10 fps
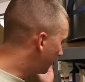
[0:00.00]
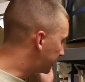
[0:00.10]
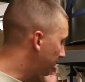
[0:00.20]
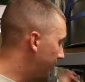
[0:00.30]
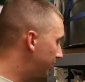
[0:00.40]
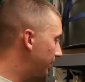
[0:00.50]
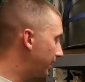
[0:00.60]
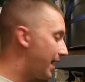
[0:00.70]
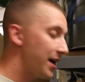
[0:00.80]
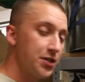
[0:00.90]
a
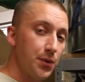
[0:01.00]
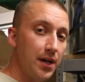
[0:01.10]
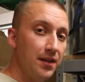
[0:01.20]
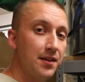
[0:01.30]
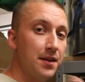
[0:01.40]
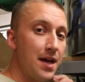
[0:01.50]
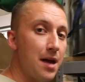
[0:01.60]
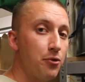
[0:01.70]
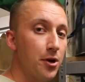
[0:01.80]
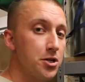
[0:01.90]
cylinder actuates,
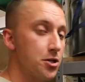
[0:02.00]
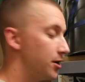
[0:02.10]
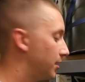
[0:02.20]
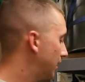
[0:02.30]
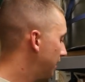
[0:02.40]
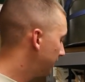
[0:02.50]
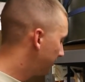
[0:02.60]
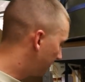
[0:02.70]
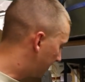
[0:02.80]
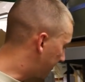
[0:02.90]
that pressure
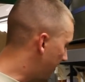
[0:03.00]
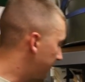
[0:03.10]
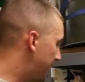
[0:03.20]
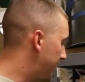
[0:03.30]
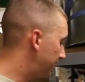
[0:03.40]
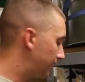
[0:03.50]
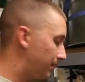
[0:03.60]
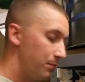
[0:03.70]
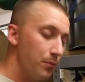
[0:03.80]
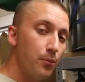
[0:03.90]
sends
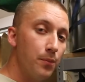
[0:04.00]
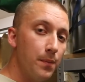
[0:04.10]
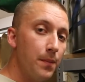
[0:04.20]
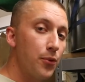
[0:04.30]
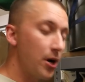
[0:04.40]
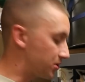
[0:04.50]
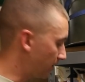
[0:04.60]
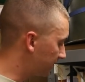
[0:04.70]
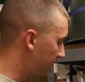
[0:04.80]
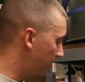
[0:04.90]
the
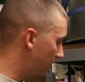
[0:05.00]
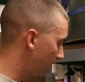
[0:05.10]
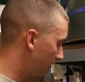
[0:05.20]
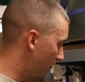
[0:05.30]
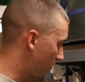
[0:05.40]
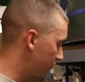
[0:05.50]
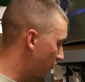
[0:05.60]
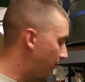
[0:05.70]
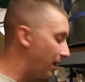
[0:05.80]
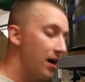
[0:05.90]
pressure into your, your
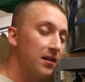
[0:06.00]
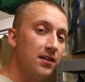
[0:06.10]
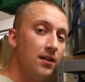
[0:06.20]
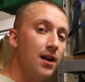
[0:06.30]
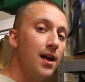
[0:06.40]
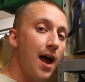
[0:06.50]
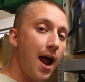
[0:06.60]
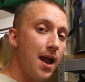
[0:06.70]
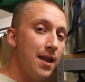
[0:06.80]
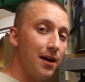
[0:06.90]
control box
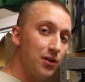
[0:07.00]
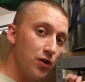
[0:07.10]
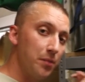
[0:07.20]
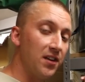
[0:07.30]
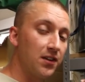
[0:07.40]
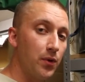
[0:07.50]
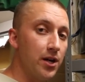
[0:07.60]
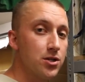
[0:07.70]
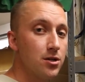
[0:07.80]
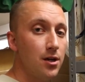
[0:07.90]
and then that trips a
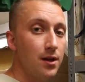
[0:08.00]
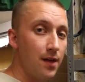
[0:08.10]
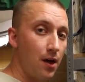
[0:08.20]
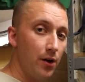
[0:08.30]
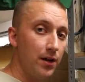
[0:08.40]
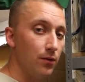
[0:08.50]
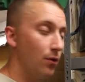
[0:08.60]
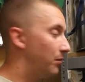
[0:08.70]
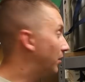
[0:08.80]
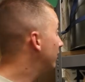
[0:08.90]
switch that'll hit the
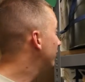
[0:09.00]
run